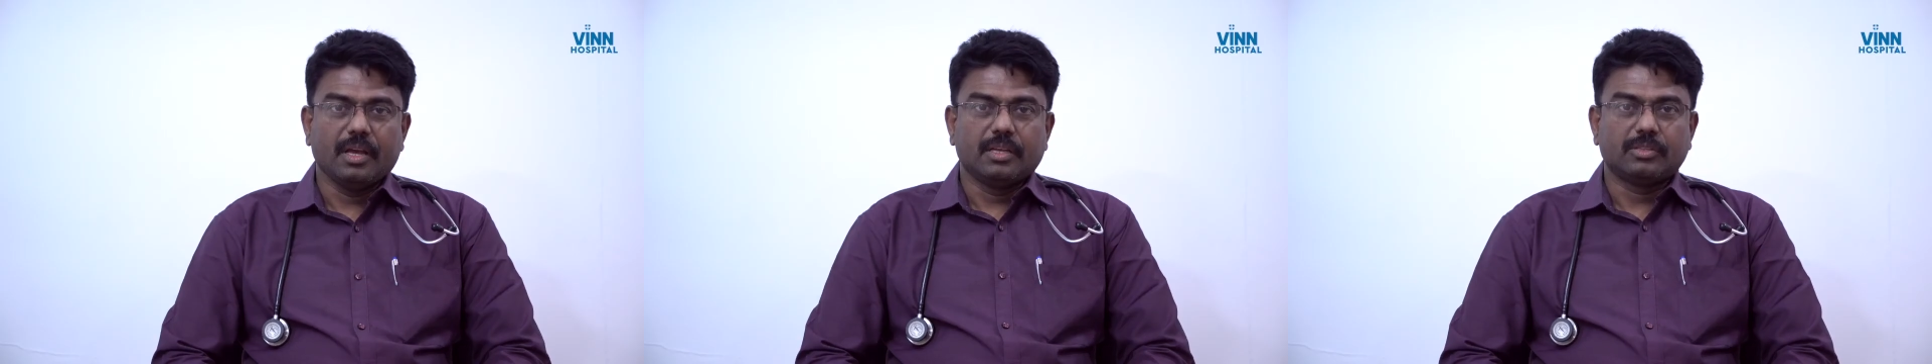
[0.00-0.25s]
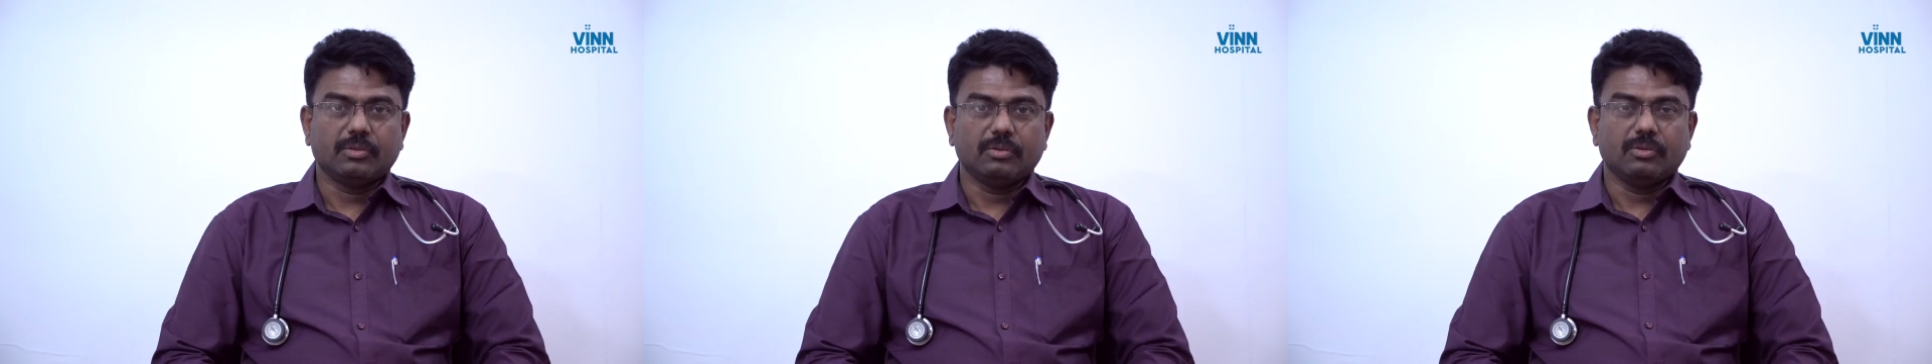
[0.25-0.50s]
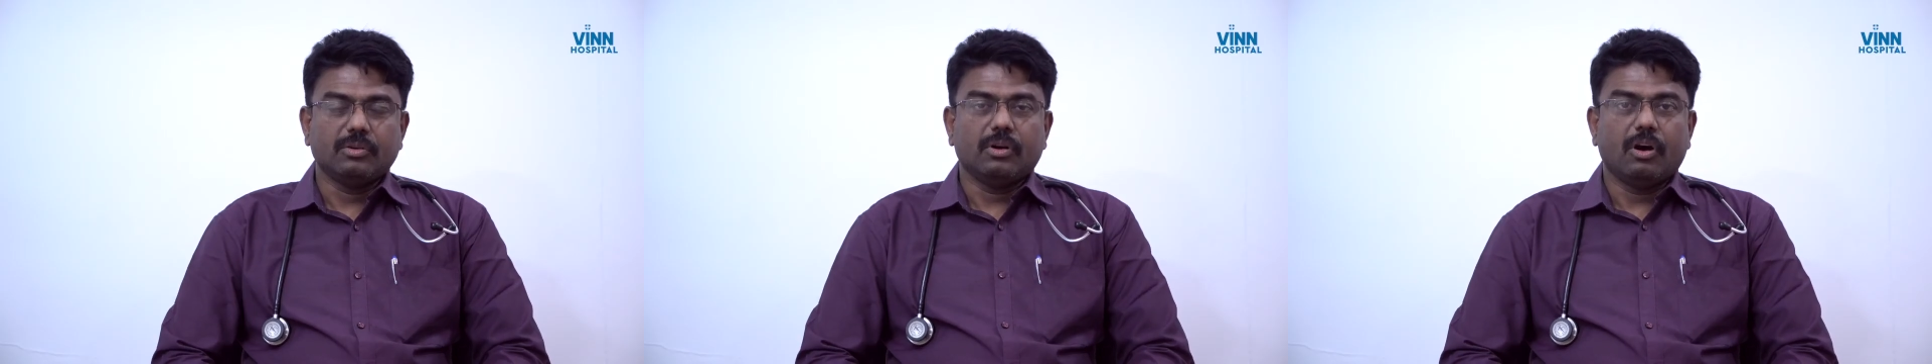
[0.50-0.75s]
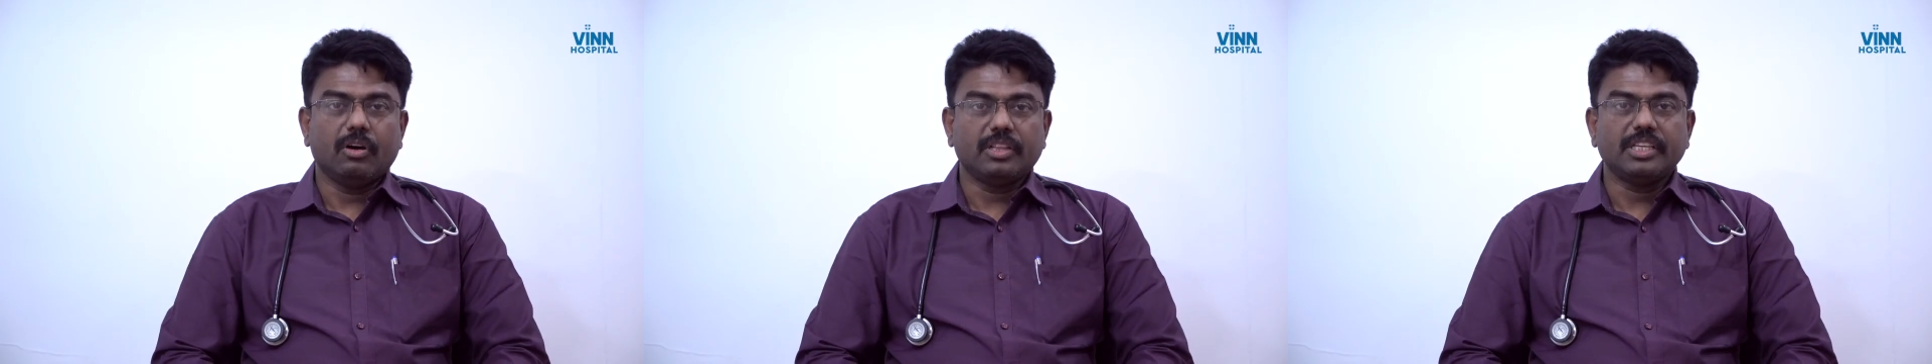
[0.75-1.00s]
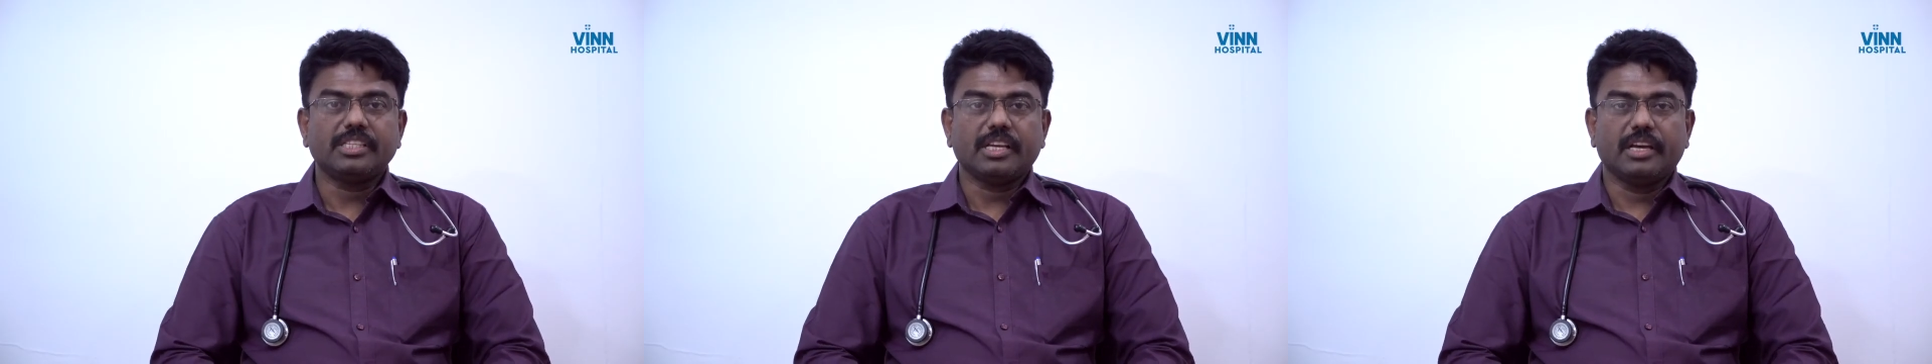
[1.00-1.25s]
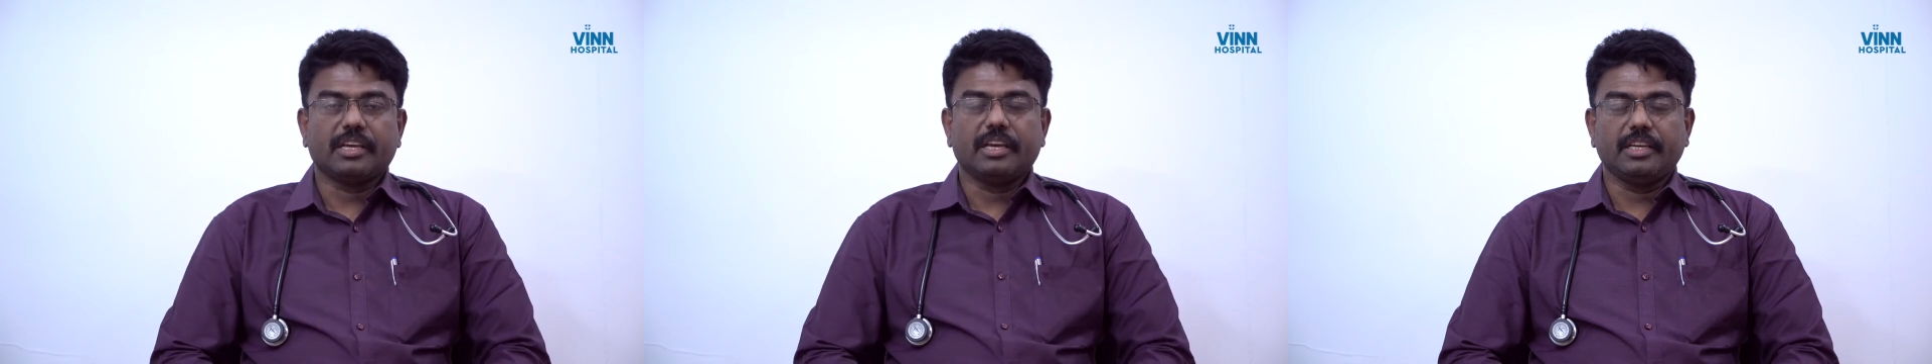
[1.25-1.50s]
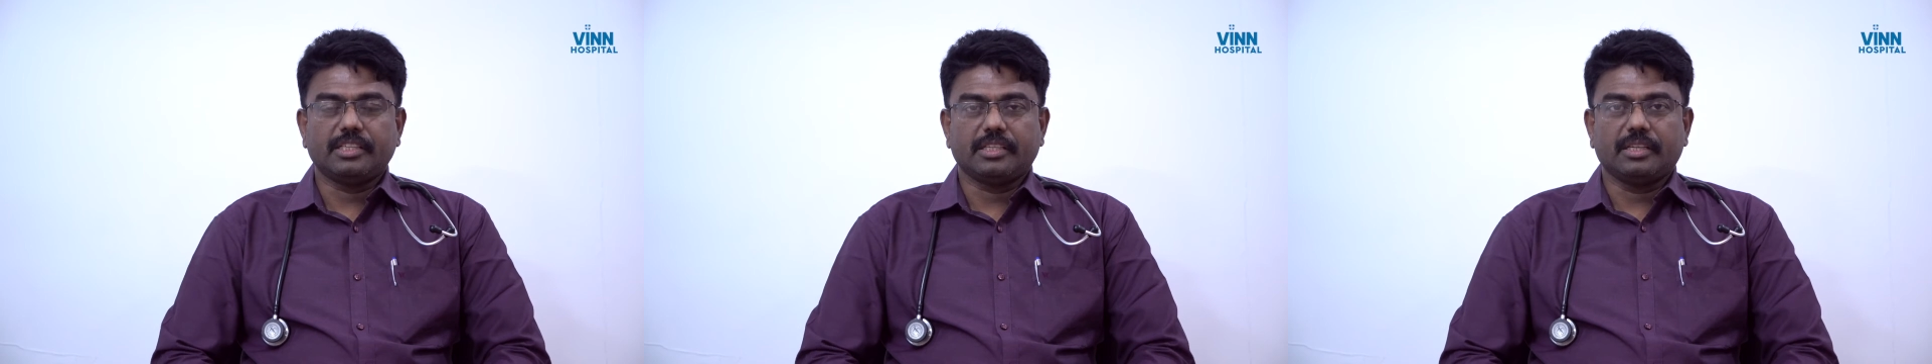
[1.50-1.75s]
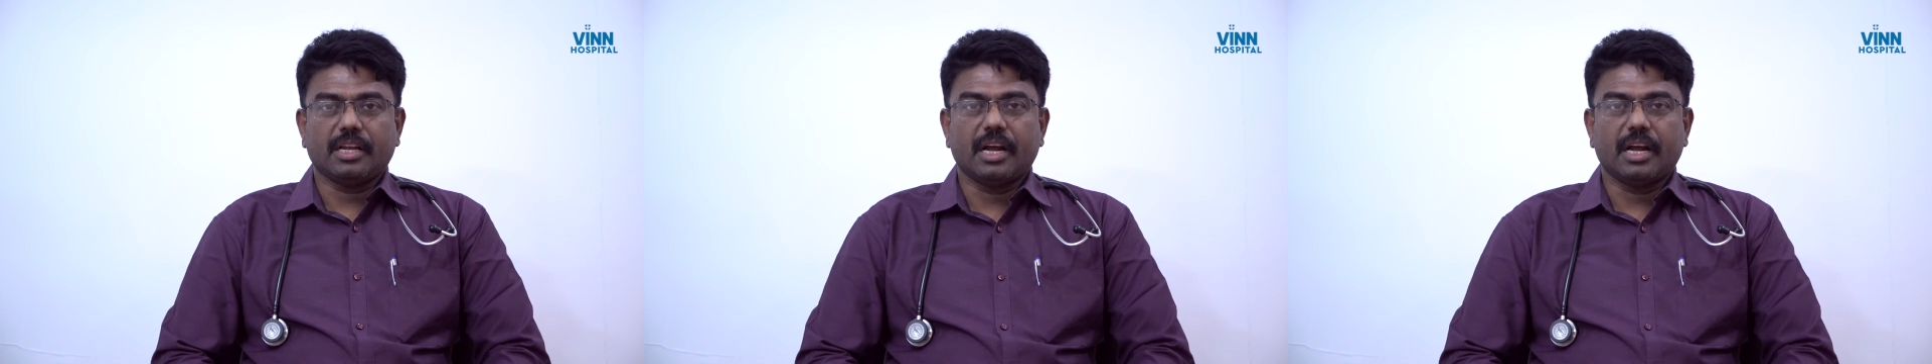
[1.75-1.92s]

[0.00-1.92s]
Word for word: So on this occasion,